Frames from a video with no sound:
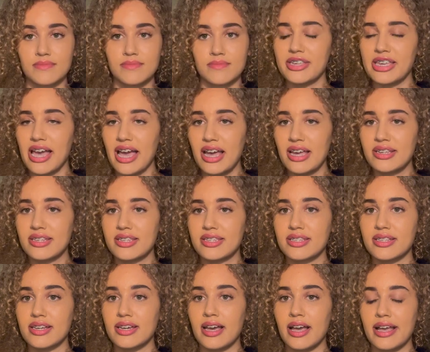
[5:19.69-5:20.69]

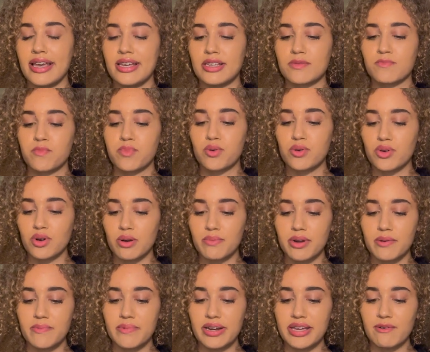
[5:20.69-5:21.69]
Yes, it's
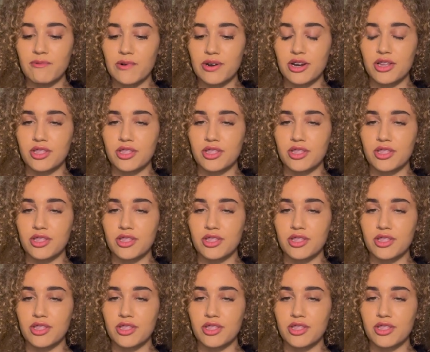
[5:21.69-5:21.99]
probably one